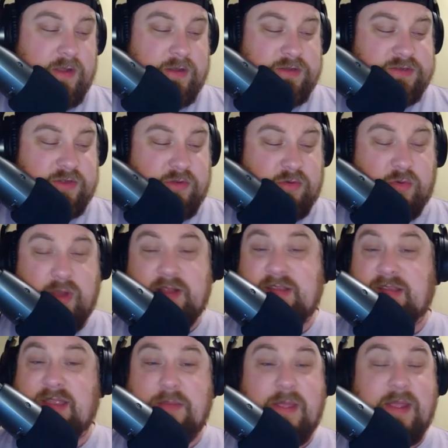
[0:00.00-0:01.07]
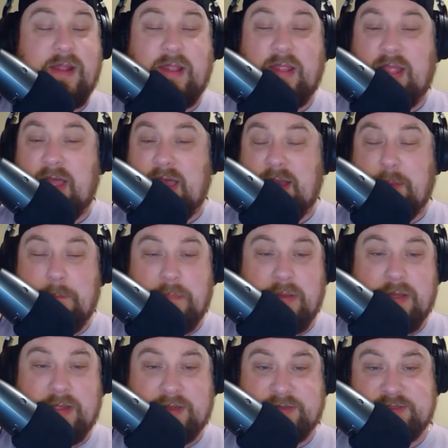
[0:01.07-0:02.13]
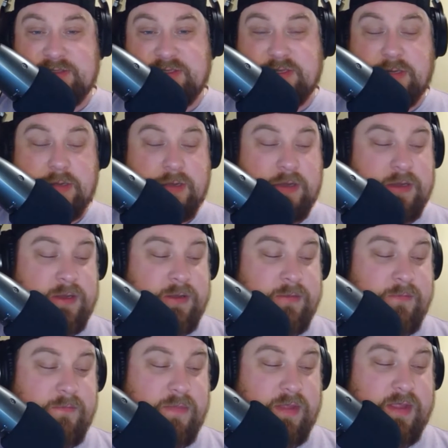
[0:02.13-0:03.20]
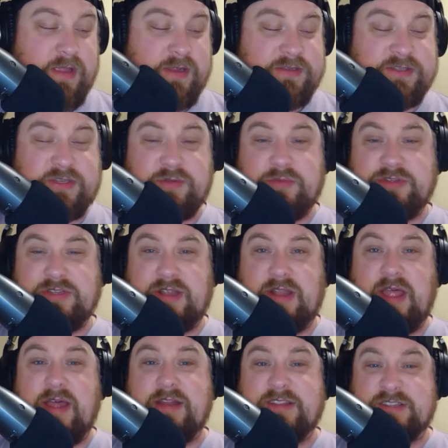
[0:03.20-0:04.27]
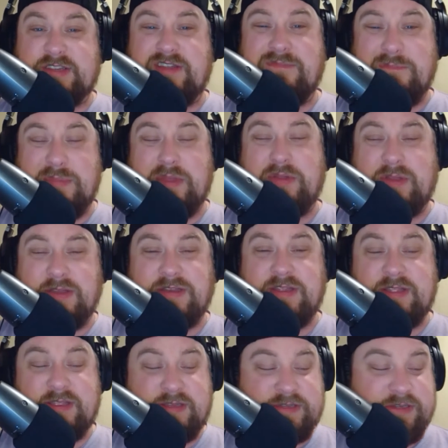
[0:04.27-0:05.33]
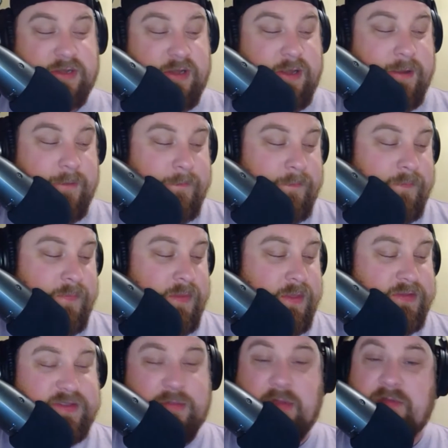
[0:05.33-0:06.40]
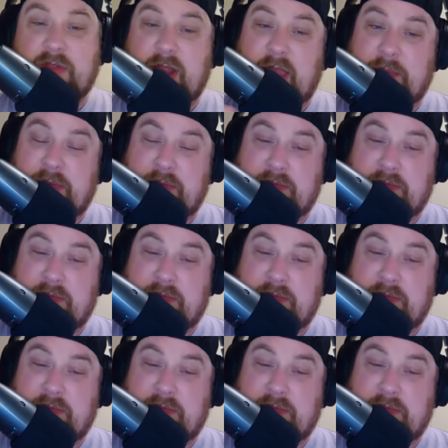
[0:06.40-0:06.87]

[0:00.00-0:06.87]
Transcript: So Grand Slam had a lot of buzz because there was a lot of stuff building to this. Some of it happened